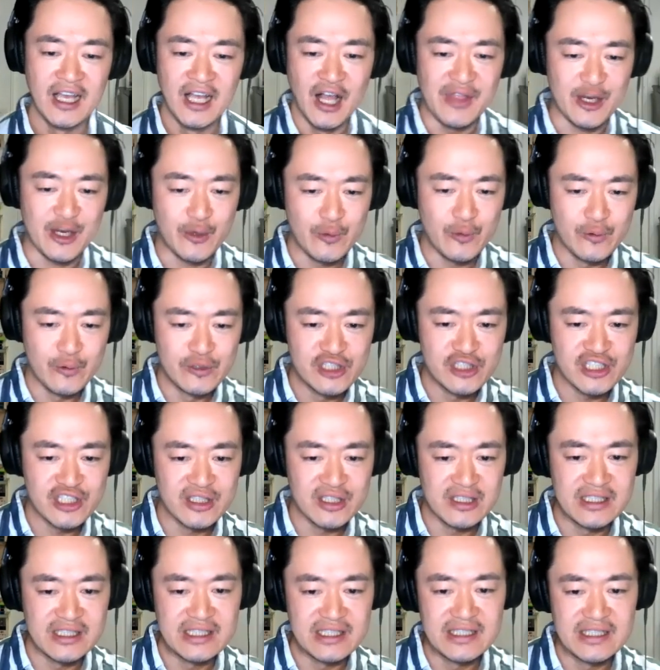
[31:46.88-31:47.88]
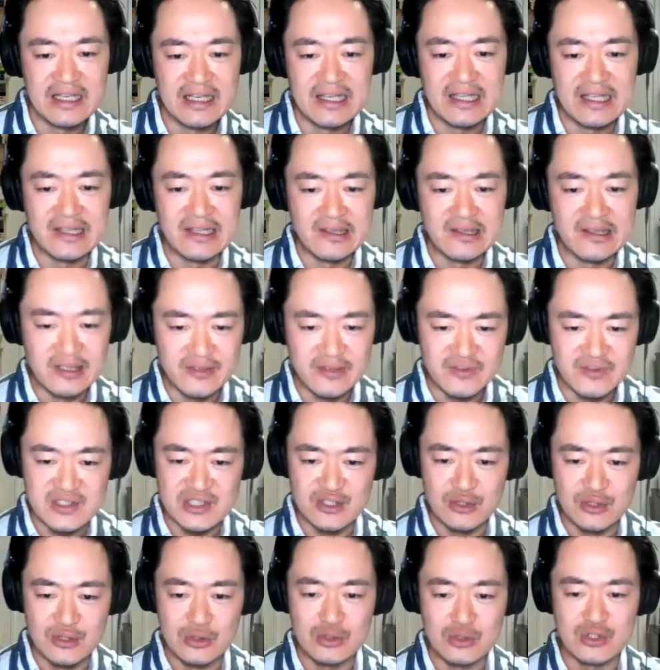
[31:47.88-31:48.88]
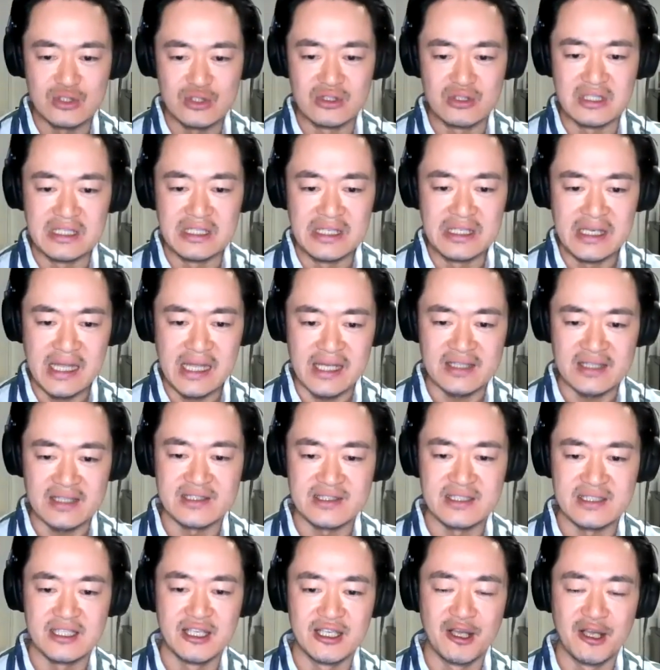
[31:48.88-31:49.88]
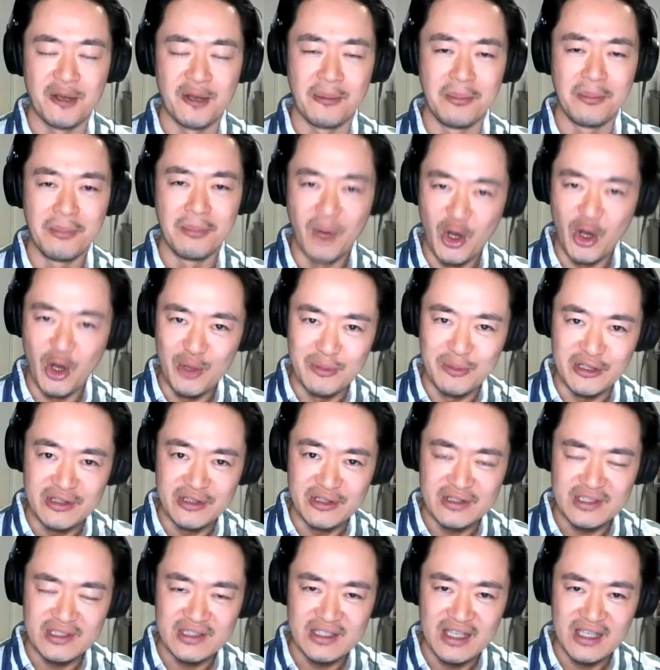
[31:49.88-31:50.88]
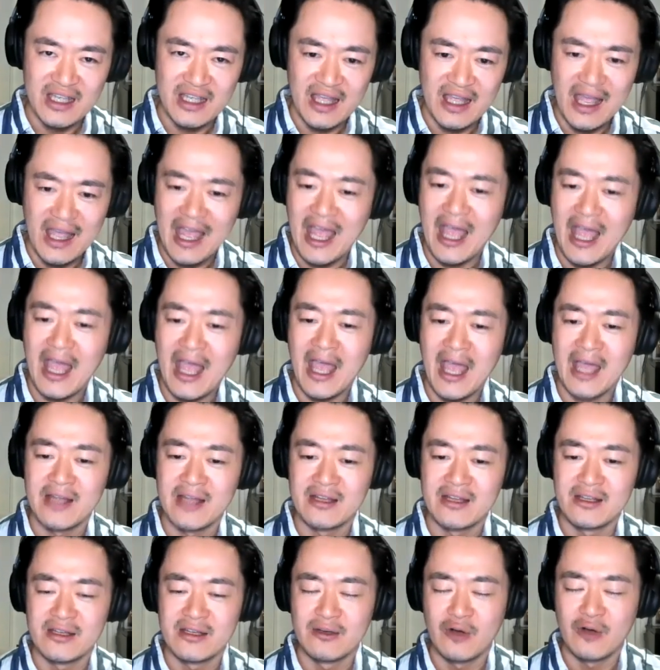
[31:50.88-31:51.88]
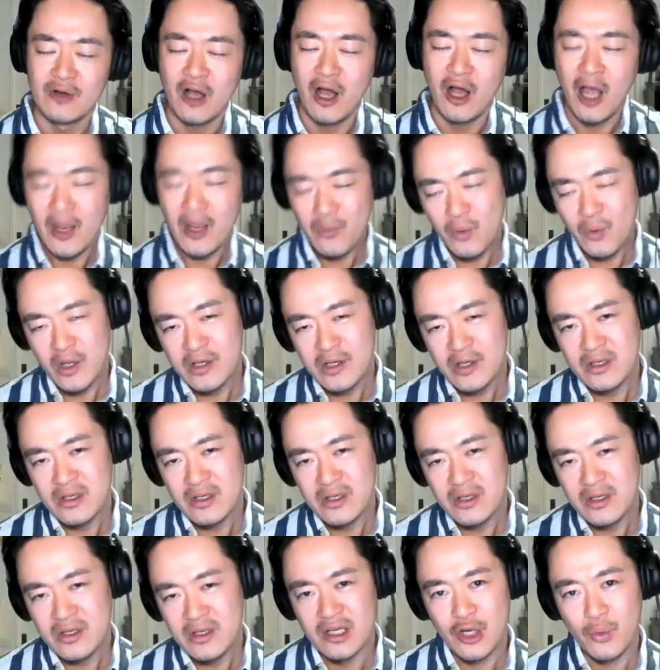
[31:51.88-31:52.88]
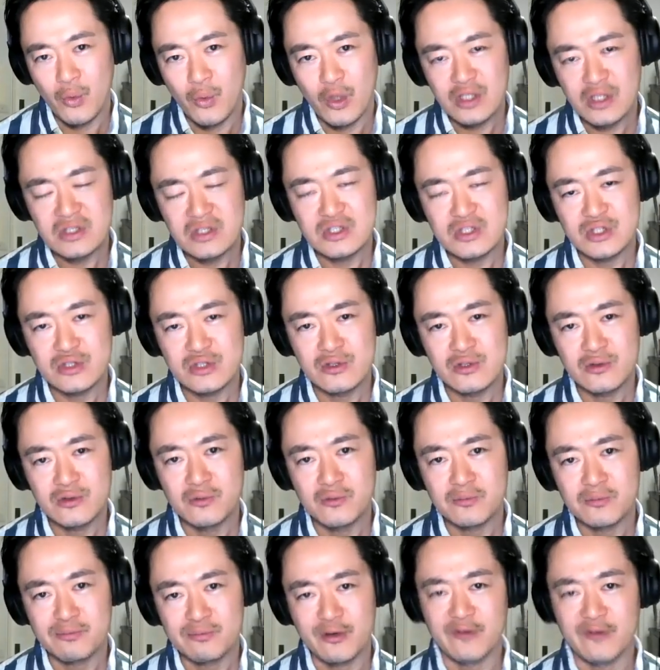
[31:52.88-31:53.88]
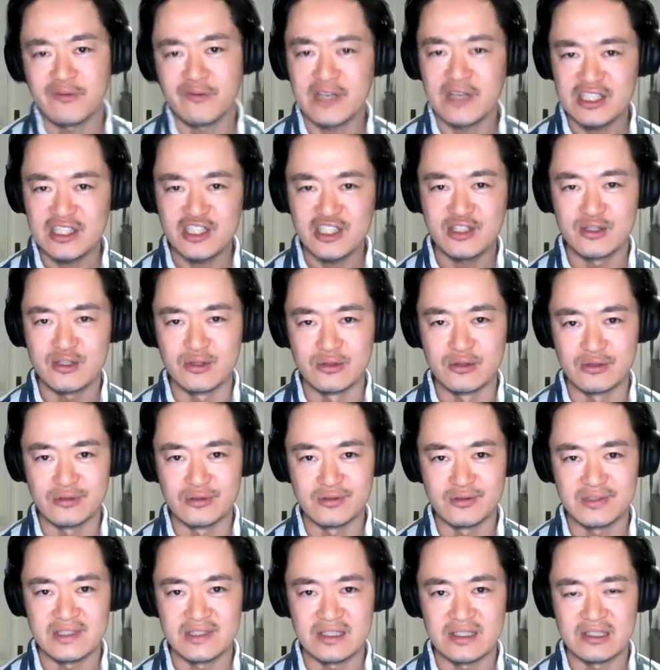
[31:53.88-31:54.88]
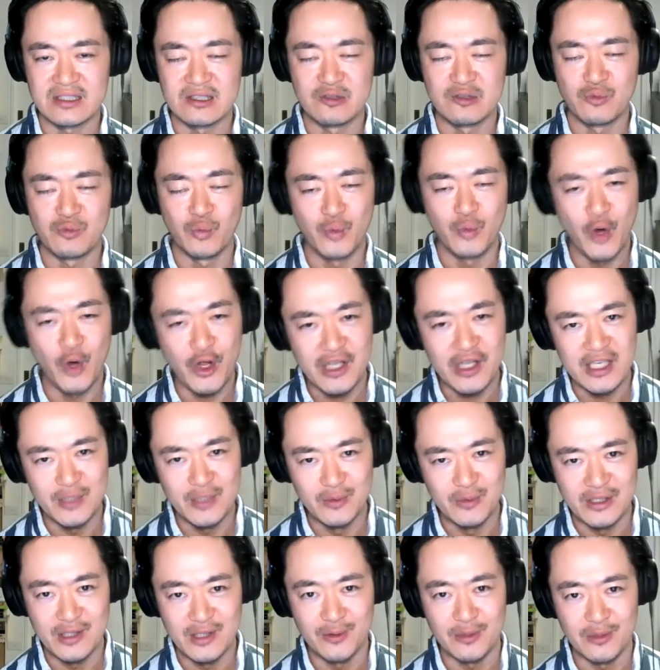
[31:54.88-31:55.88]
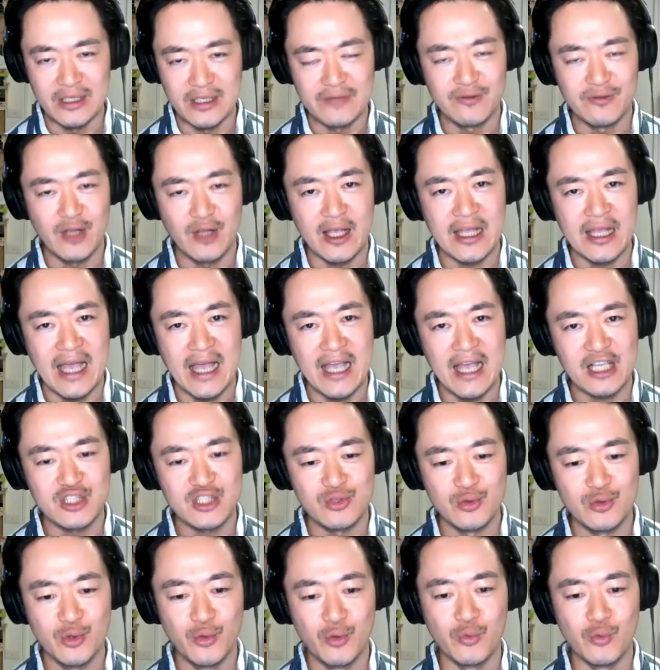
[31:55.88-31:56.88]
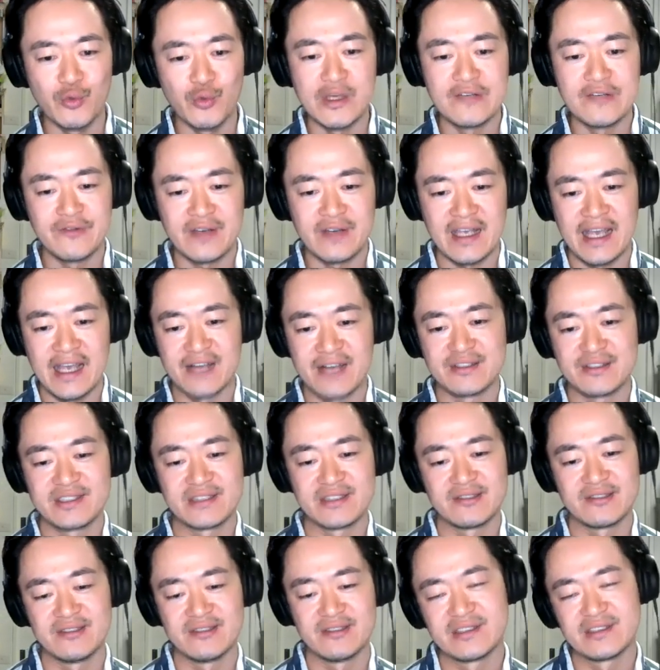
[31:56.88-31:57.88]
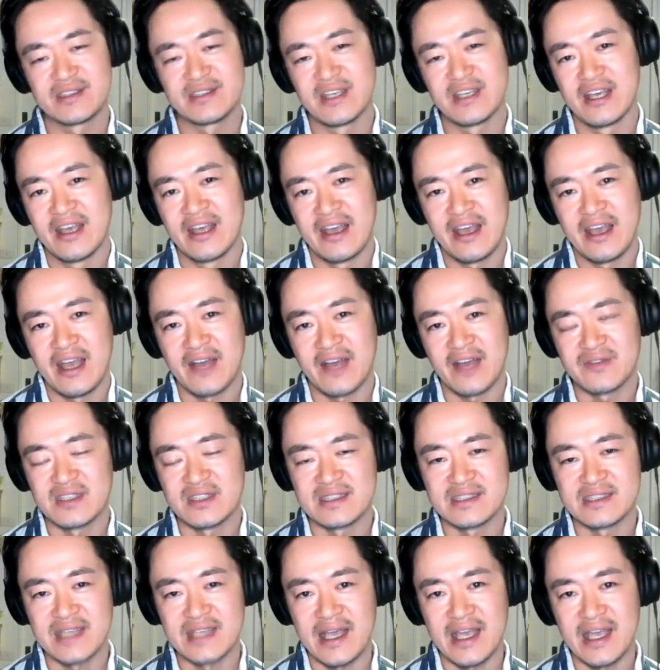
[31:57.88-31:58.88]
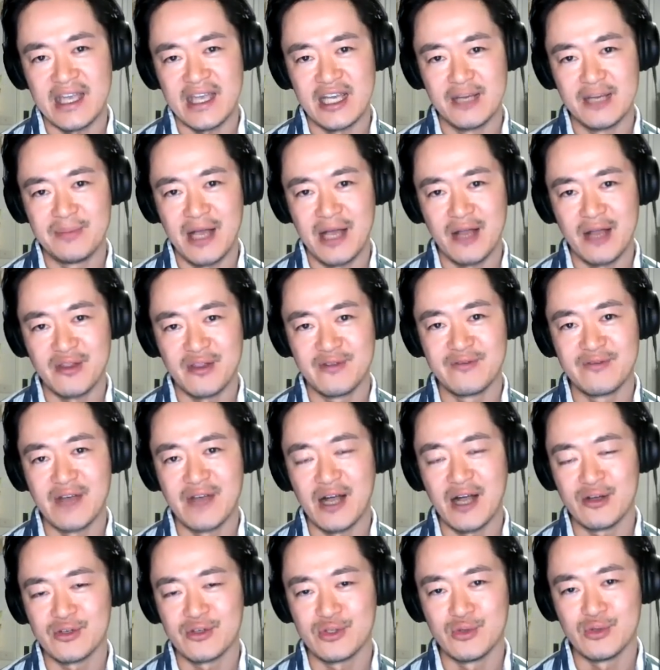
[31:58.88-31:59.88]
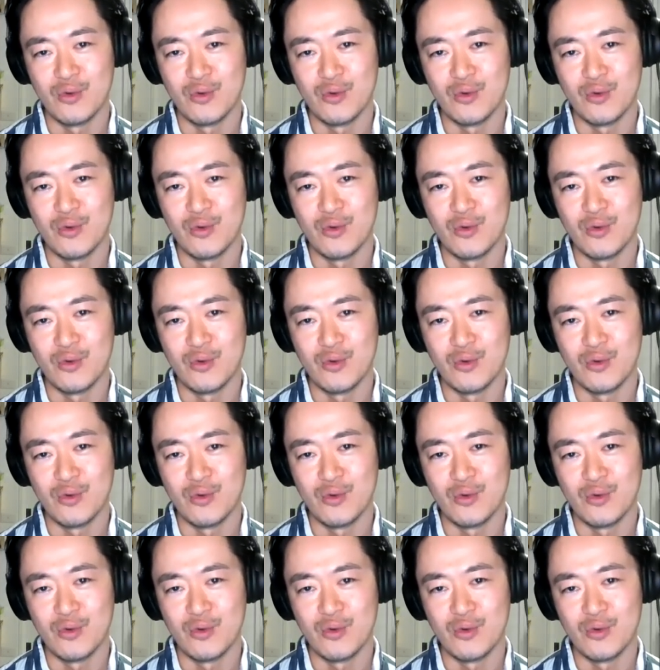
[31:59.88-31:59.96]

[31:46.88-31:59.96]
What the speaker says: that crucially lifts you to the next moment. And I wonder, what do professionals working with grief, like actual grief counselors, have to say about the value